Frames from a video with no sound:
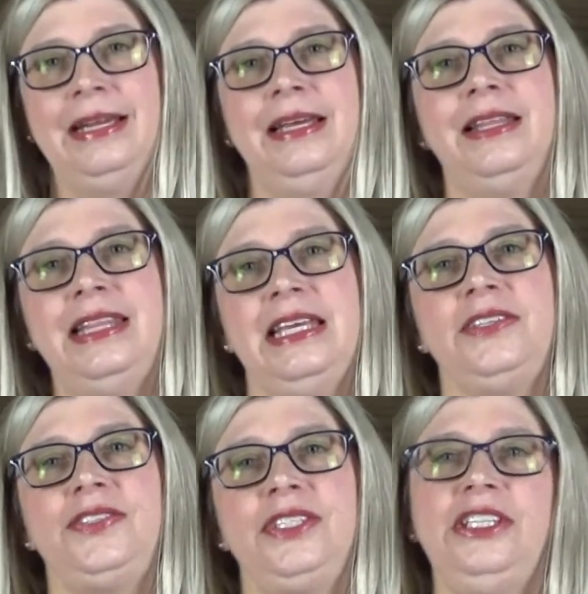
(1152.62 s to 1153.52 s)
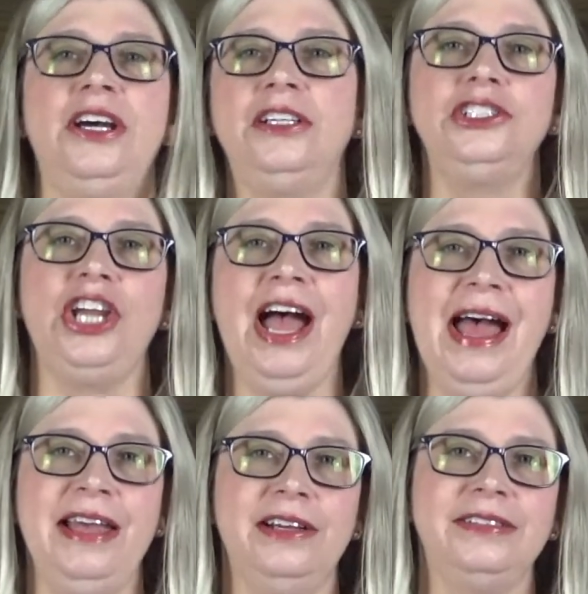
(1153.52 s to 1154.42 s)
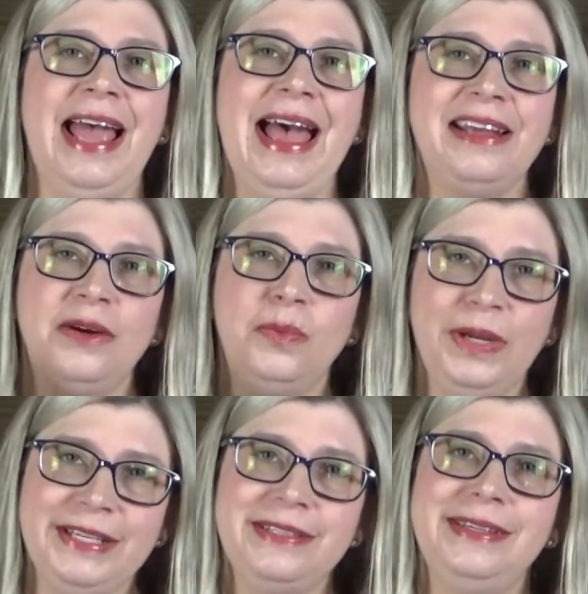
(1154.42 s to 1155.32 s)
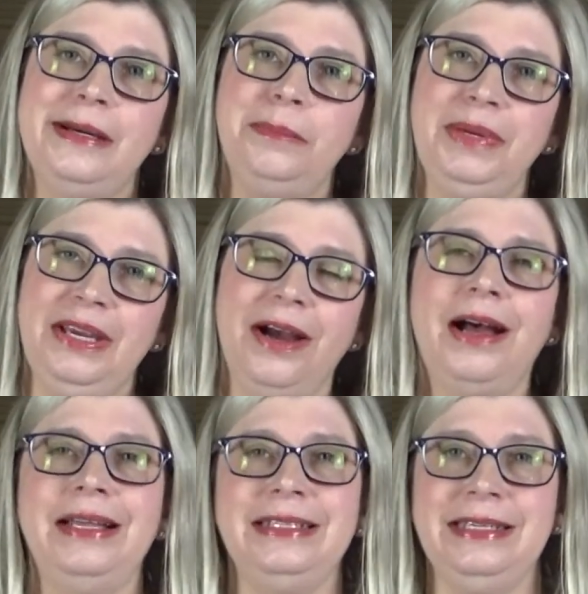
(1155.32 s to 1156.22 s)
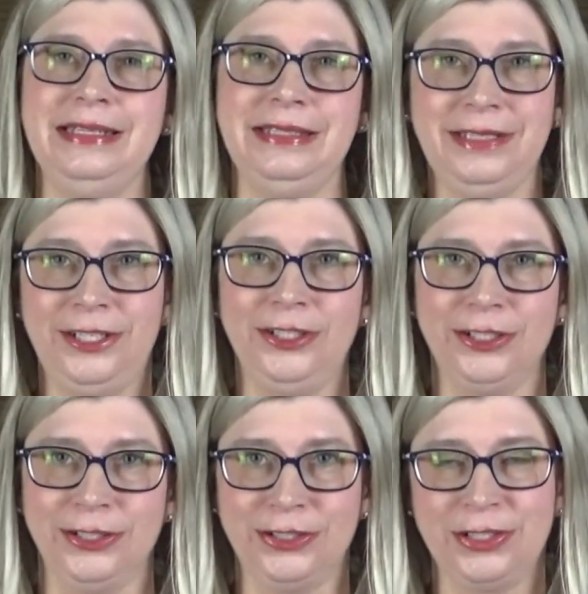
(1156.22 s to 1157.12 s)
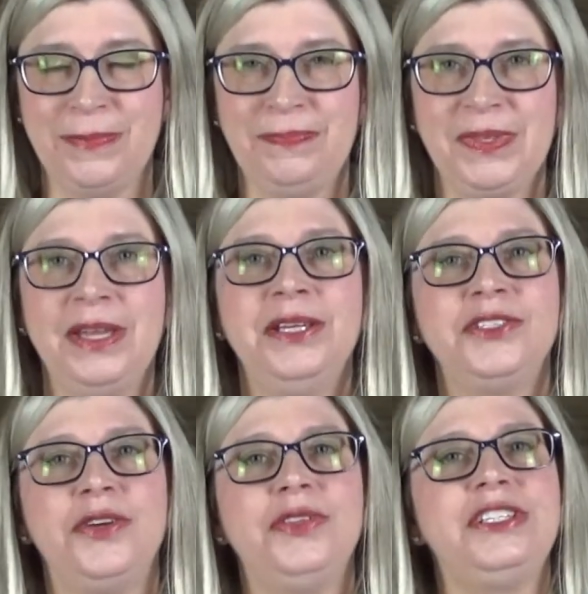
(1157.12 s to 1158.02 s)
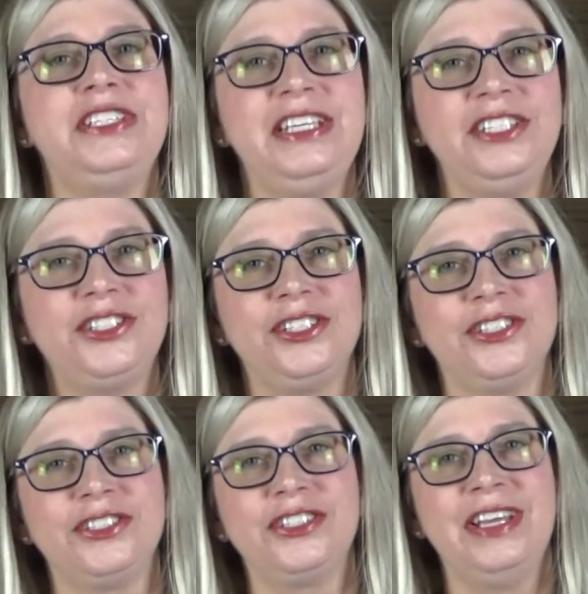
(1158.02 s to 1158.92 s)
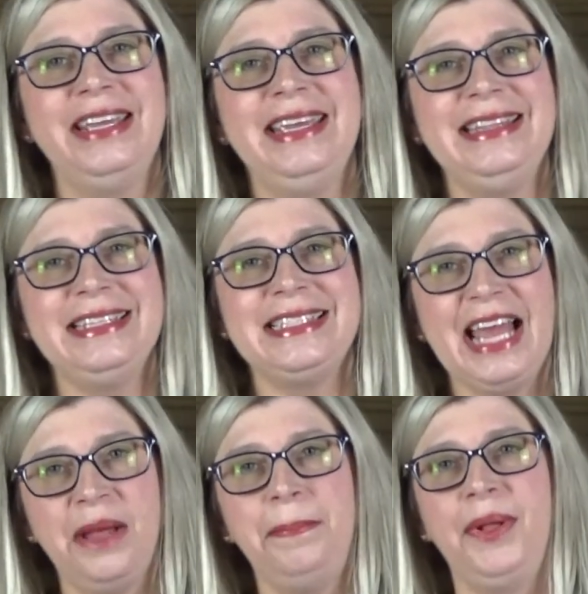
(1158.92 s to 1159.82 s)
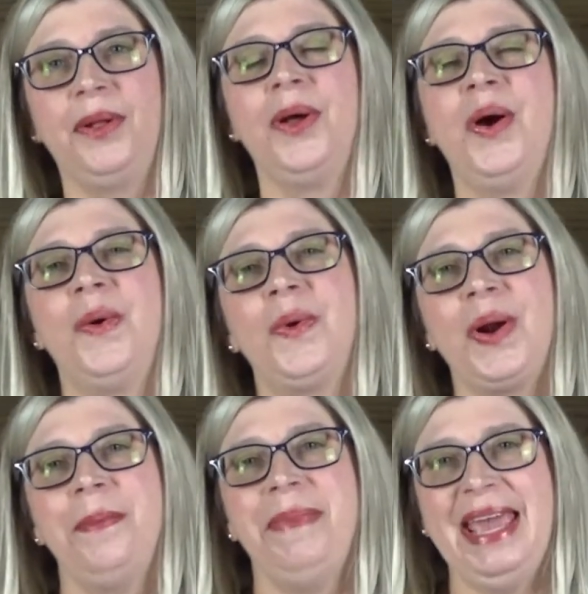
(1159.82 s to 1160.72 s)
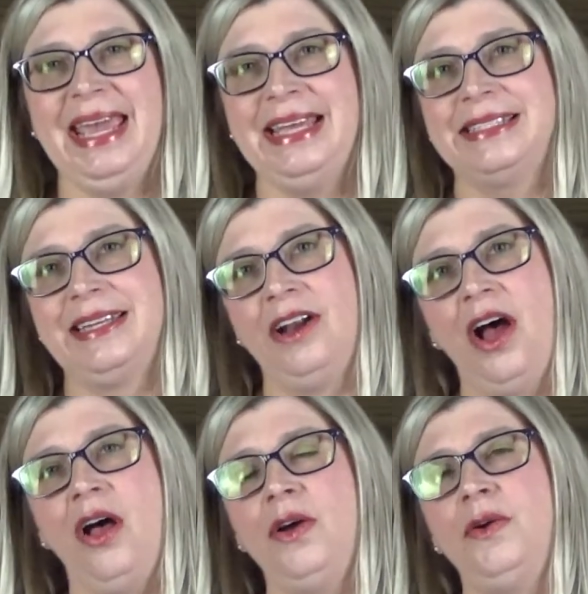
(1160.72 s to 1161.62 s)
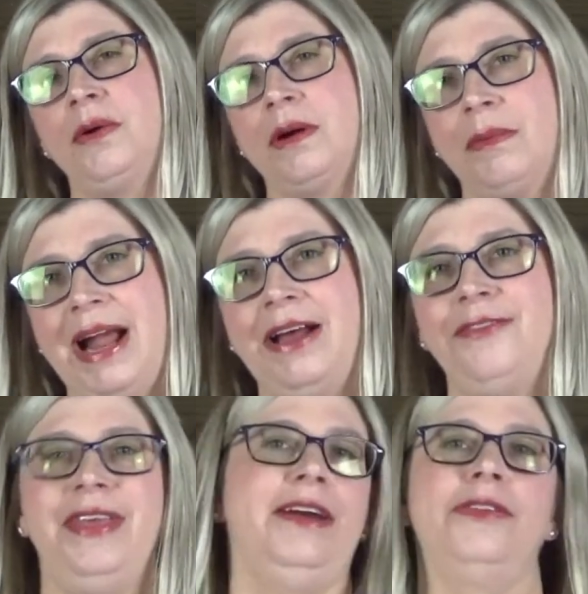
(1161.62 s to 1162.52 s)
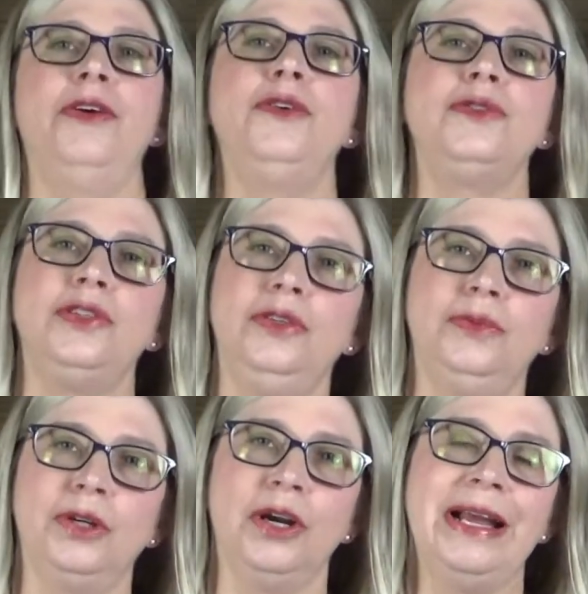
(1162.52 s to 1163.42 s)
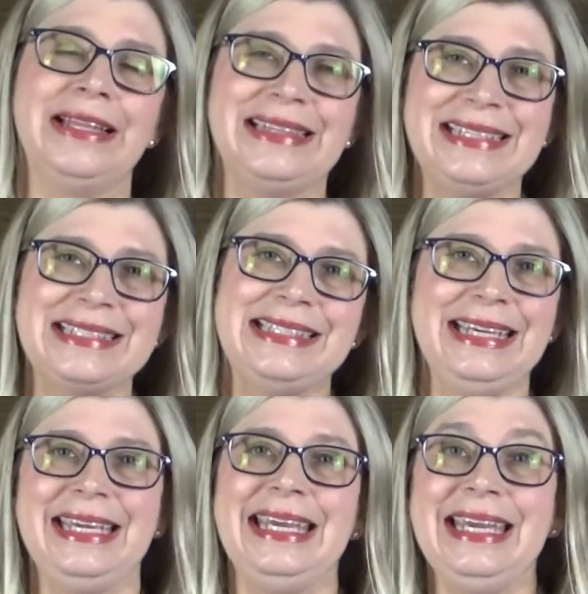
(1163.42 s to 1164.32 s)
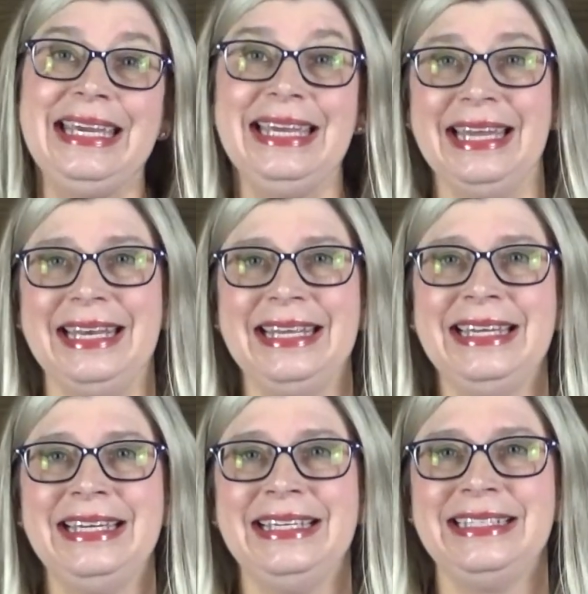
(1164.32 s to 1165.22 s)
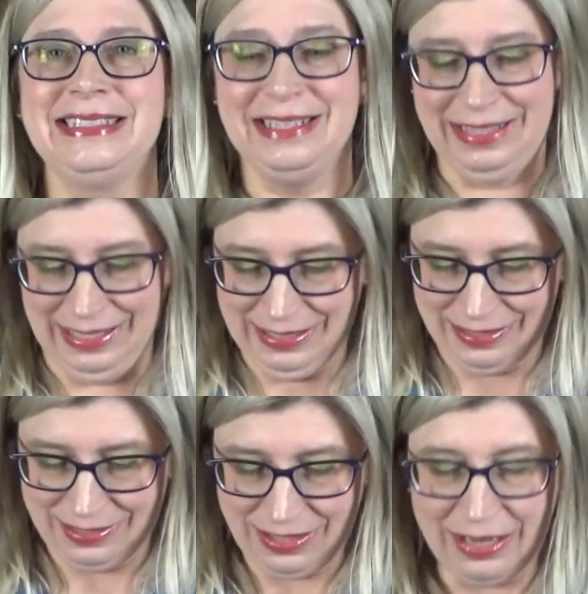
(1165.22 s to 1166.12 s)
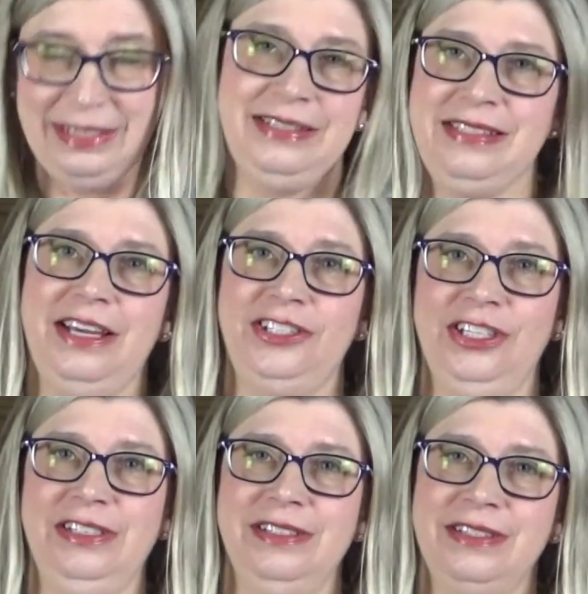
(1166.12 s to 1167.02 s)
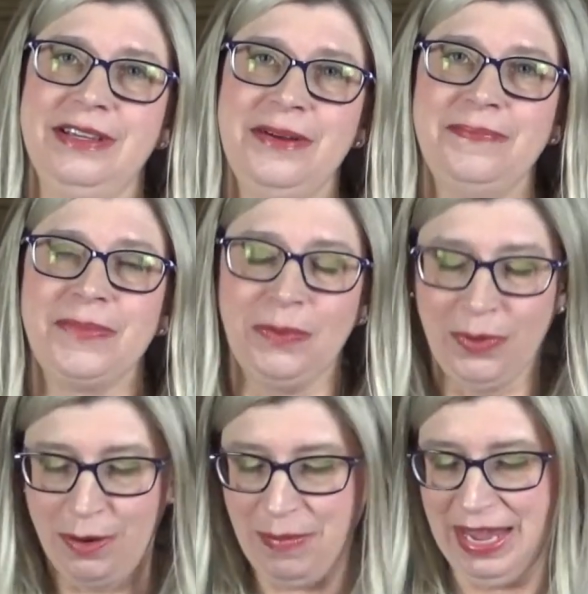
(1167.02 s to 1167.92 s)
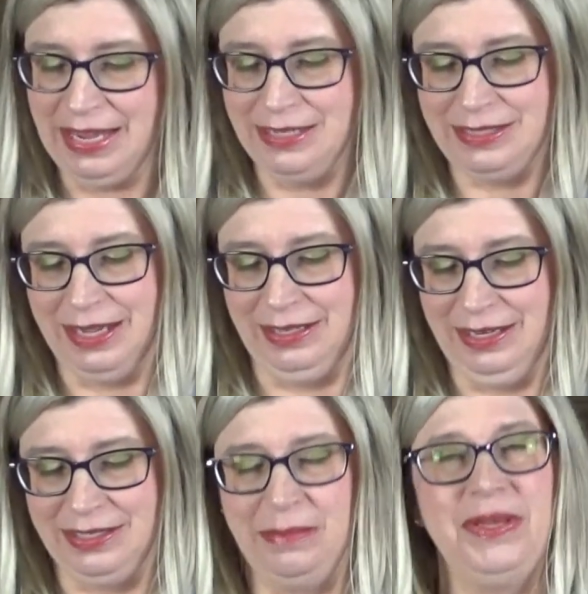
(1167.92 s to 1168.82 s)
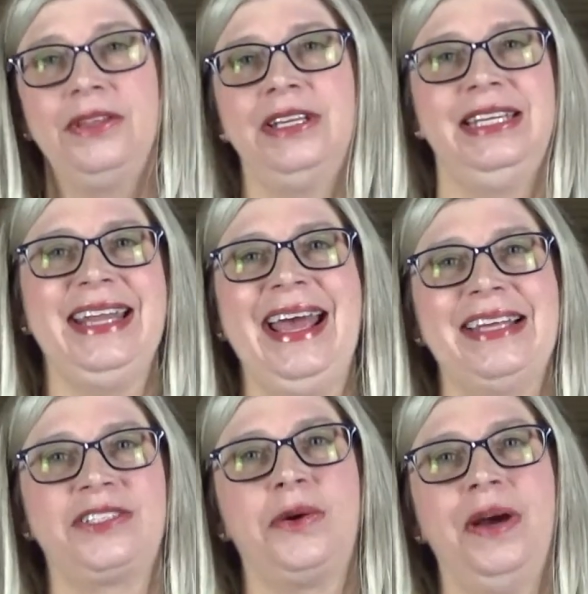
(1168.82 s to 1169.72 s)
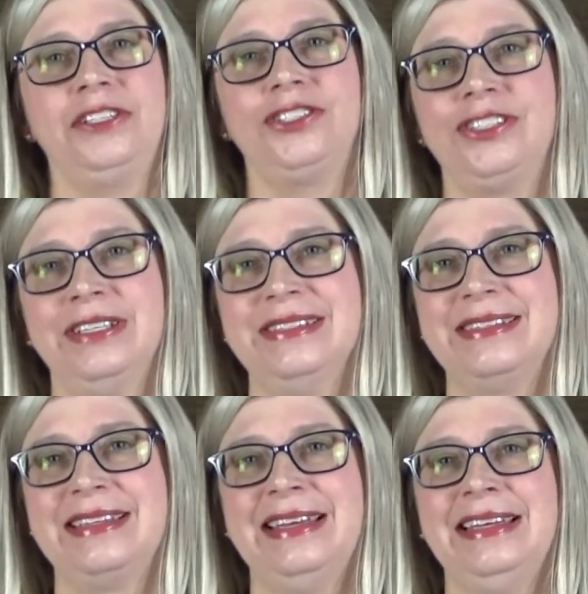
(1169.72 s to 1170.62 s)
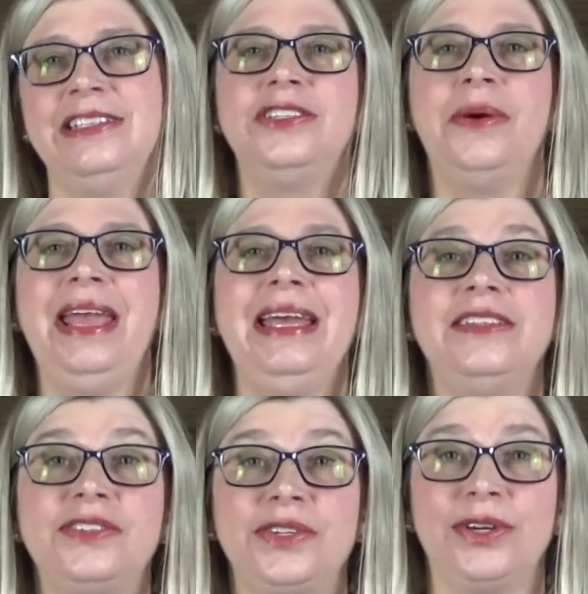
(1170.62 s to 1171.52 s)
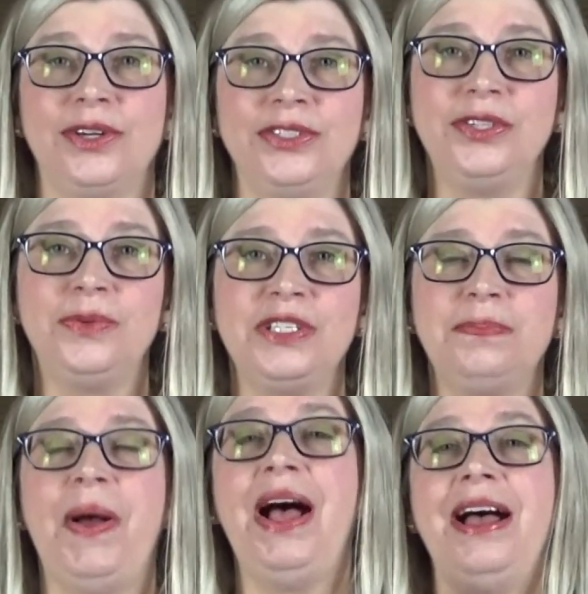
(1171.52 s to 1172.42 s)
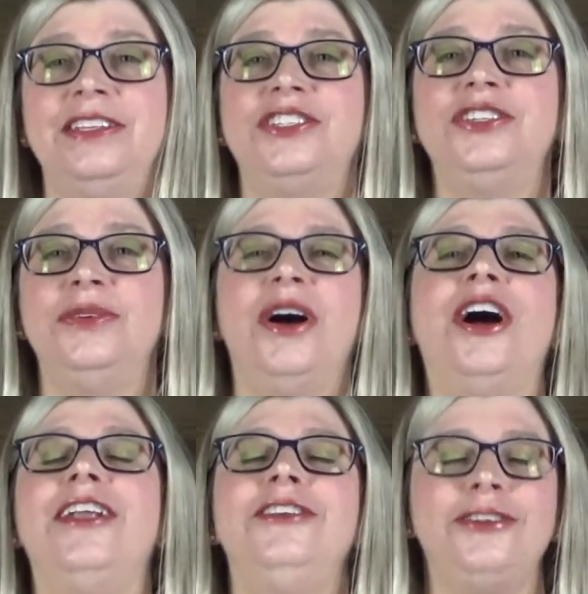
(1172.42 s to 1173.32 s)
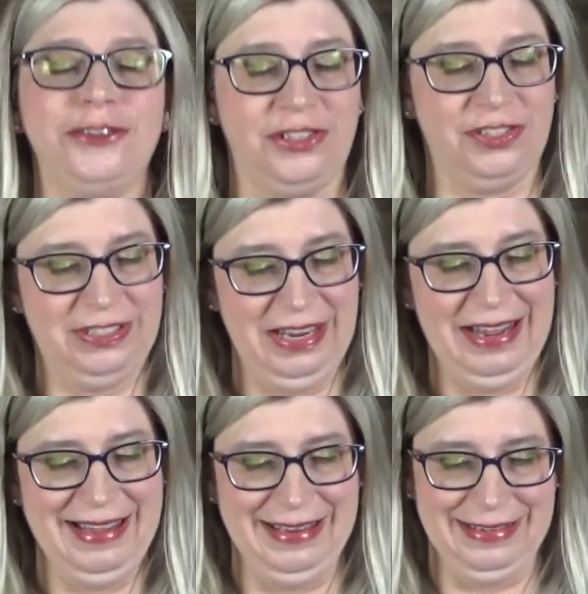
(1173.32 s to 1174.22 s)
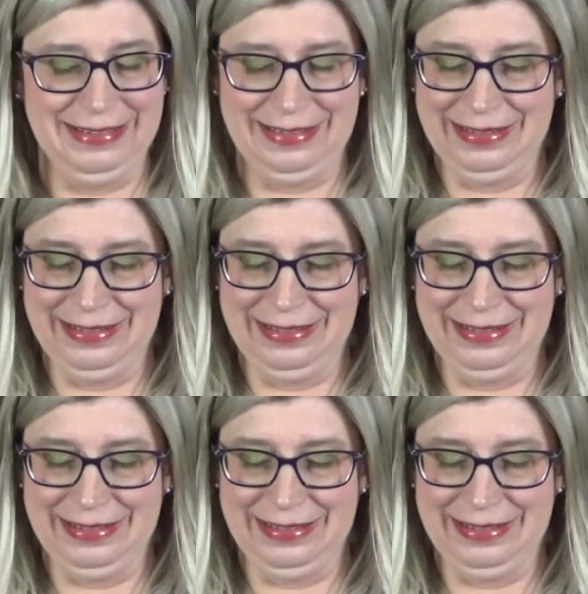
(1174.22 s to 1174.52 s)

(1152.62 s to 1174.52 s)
This young child had a wisdom beyond his years. So the teachers in the temple were amazed, and all who were around there, those who were listening in to these study sessions, were amazed at his ability to ask questions, to answer, to respond, to understand.